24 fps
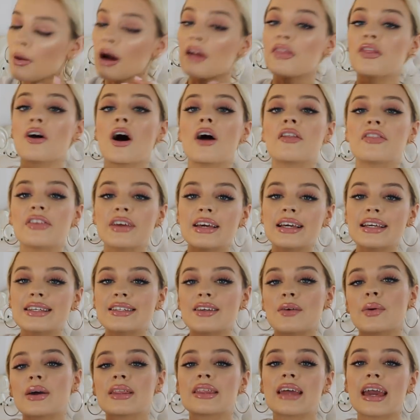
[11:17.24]
But I thought these
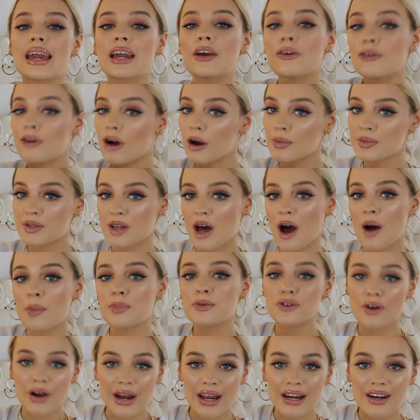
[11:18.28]
with a crop top,
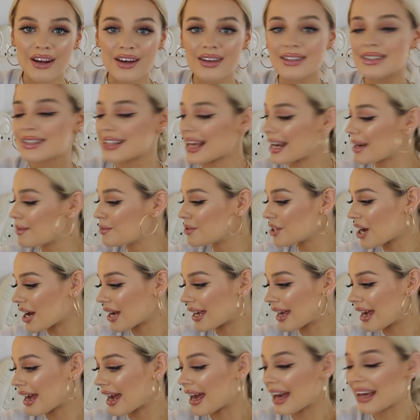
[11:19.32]
trainers, denim
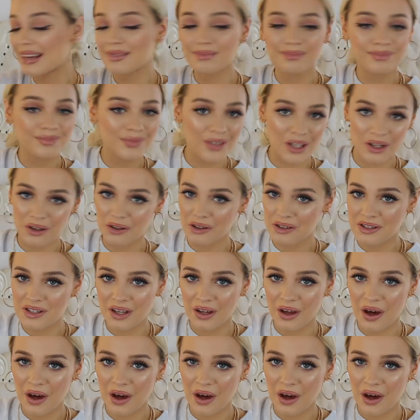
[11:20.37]
jacket, you're good to